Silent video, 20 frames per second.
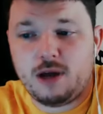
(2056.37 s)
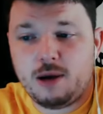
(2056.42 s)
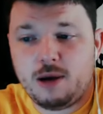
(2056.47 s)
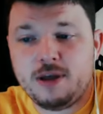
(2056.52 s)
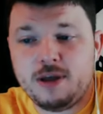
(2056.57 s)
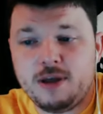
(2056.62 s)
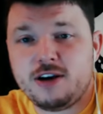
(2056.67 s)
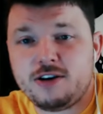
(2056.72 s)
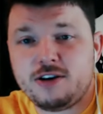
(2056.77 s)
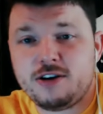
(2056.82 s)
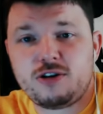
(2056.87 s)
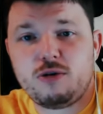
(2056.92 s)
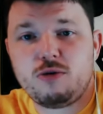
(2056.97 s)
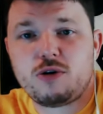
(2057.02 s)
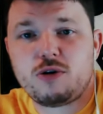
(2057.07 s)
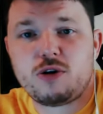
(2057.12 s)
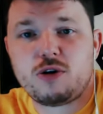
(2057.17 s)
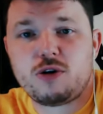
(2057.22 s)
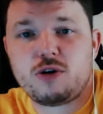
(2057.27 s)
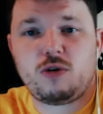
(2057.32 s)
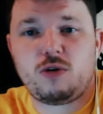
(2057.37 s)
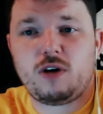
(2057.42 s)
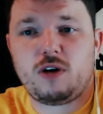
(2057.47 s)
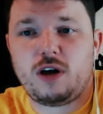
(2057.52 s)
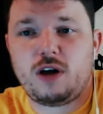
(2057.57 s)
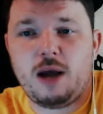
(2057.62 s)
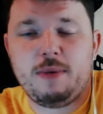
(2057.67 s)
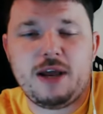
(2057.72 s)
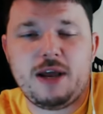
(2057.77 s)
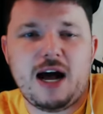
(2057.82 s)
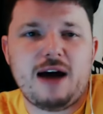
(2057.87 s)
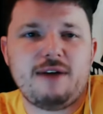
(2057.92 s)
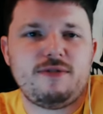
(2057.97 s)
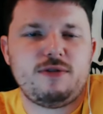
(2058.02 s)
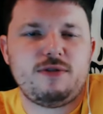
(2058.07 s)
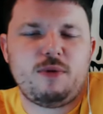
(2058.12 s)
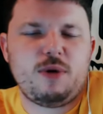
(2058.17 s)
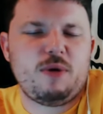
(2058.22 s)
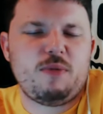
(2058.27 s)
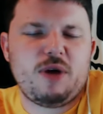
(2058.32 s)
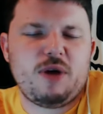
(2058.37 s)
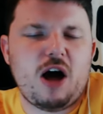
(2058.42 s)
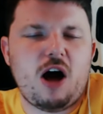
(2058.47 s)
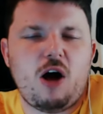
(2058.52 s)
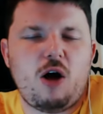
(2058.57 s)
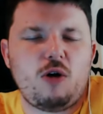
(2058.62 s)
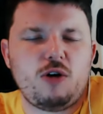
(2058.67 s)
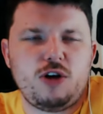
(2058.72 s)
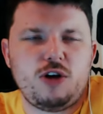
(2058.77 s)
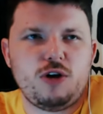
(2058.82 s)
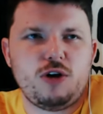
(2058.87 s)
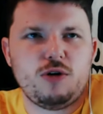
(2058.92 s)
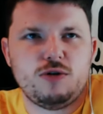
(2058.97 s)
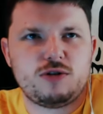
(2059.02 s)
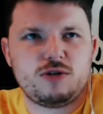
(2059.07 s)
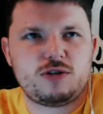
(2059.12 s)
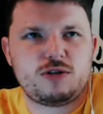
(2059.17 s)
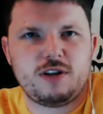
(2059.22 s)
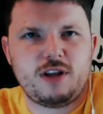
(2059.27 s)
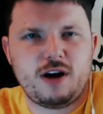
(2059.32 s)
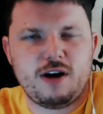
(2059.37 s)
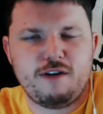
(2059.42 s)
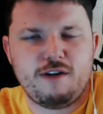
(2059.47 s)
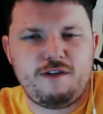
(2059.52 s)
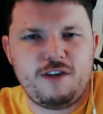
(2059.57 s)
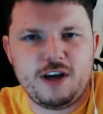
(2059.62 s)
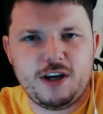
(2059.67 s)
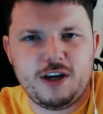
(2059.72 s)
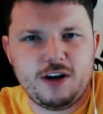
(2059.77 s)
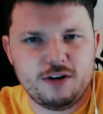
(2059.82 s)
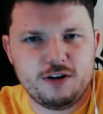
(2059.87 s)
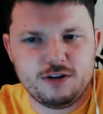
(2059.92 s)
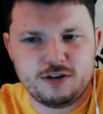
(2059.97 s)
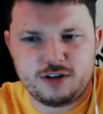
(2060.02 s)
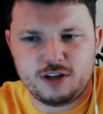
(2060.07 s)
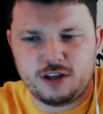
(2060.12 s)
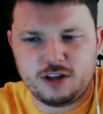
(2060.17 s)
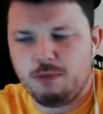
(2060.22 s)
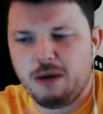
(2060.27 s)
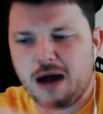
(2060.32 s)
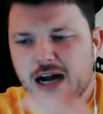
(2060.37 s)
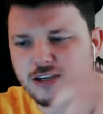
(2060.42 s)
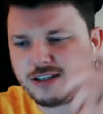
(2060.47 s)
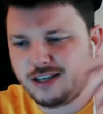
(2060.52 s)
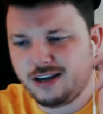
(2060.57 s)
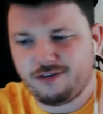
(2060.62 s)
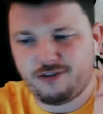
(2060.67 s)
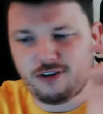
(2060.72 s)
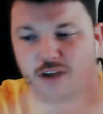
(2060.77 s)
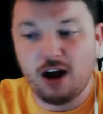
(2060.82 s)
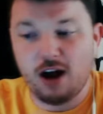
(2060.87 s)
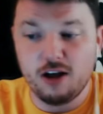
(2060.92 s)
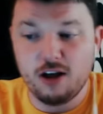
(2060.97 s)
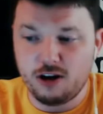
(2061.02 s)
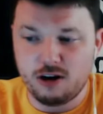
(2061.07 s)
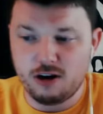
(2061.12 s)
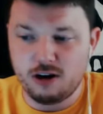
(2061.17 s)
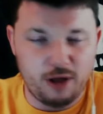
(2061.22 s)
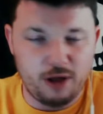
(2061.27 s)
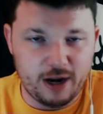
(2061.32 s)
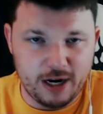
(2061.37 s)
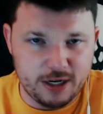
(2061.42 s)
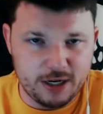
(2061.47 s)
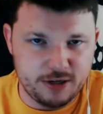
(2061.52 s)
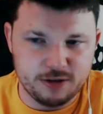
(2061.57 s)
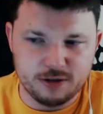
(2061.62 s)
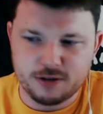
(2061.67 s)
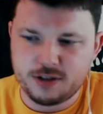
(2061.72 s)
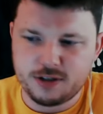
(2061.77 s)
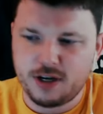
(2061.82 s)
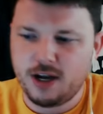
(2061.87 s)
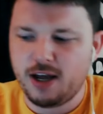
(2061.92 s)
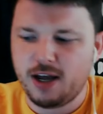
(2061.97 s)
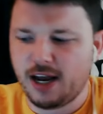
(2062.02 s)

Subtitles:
I mean, they're so cool. I mean, we all use their figures and their box set for other Blood Angels.